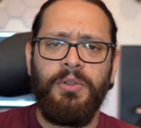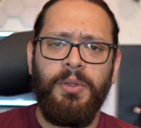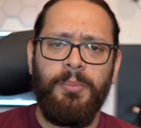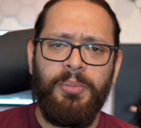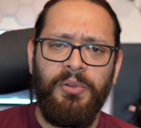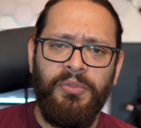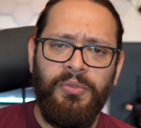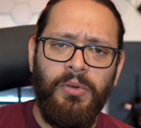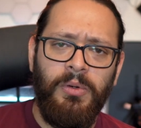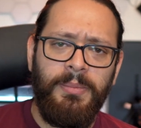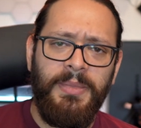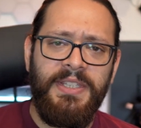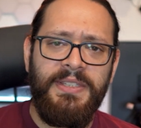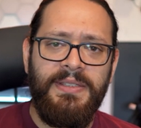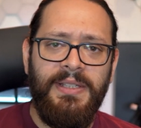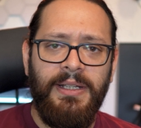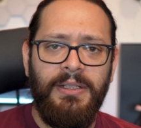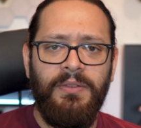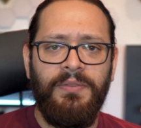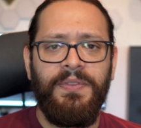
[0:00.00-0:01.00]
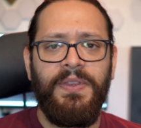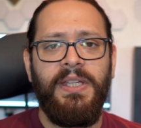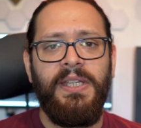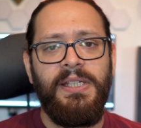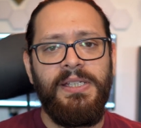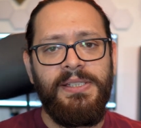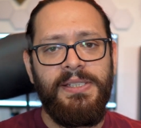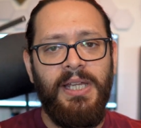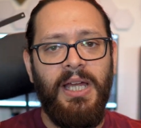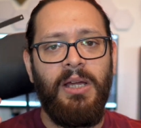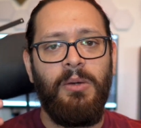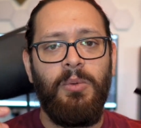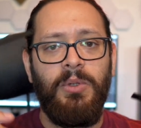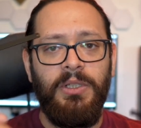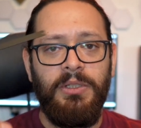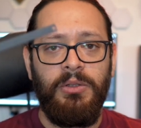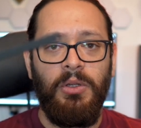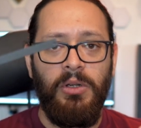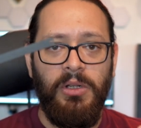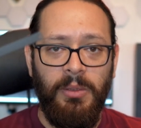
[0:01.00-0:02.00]
to the performance side of things, I
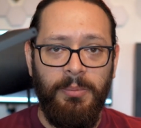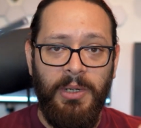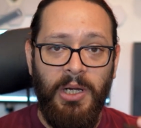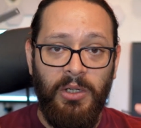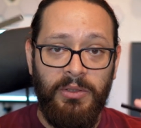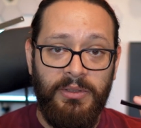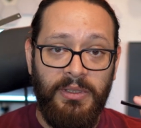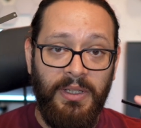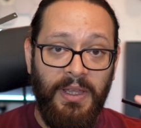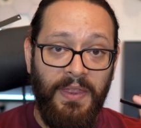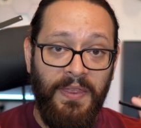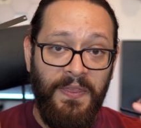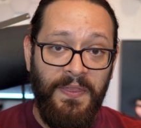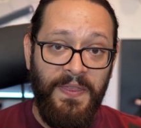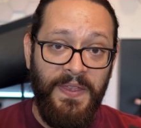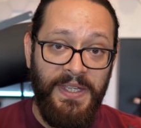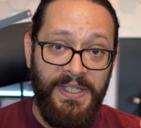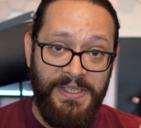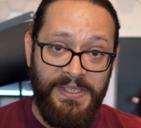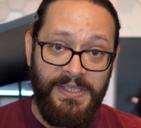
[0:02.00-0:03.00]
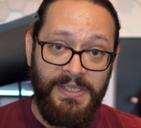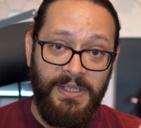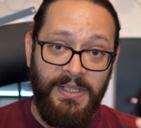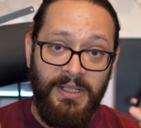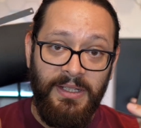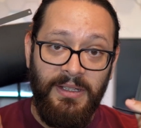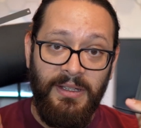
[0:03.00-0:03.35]
want to talk about this.